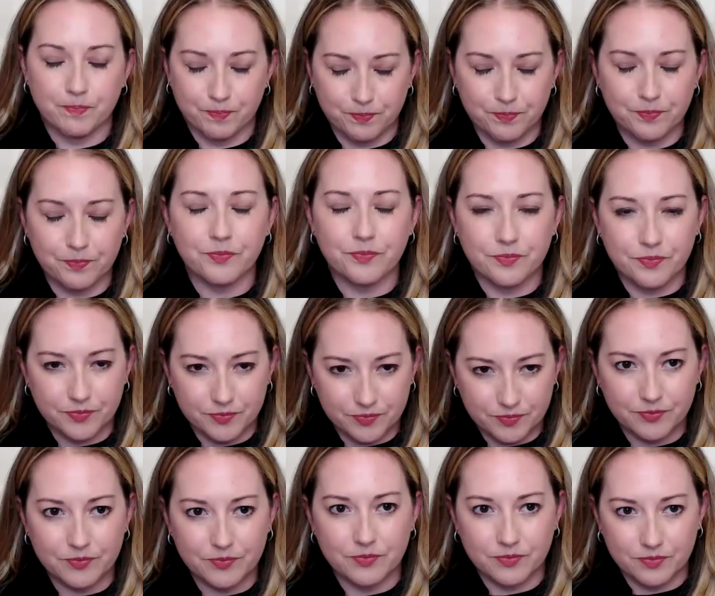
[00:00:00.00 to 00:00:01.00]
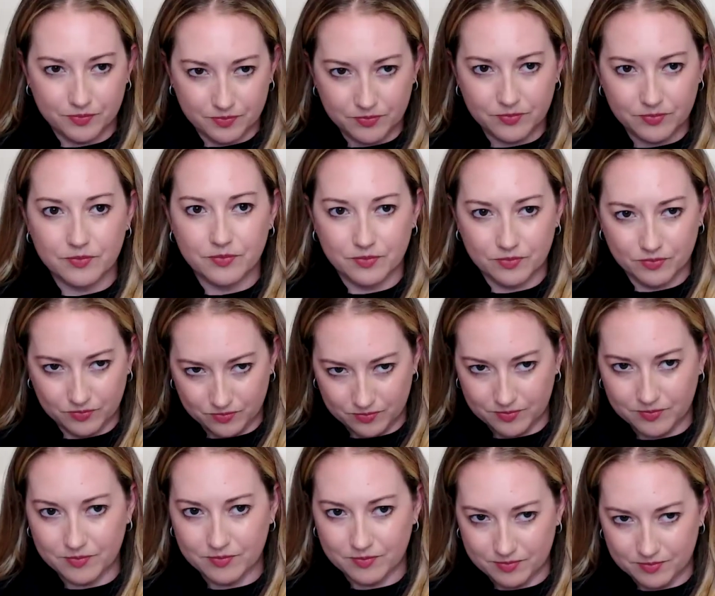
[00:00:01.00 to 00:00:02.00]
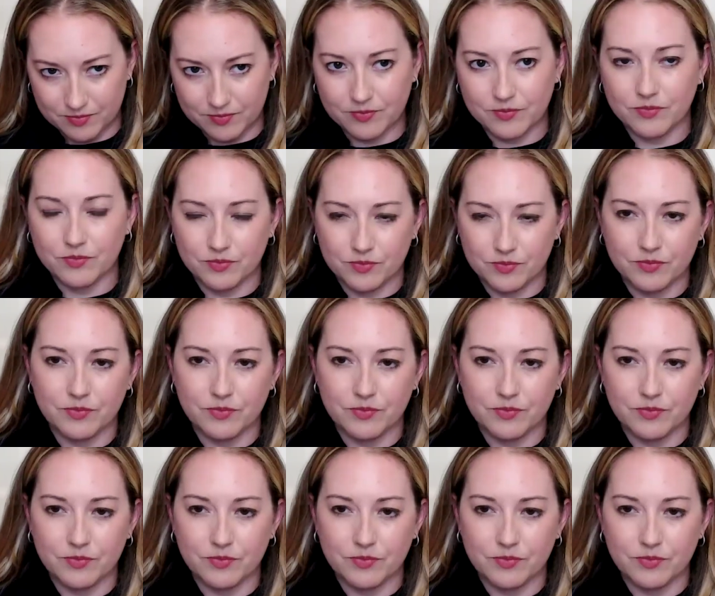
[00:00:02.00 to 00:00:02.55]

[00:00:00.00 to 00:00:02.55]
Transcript: no longer in the job. So do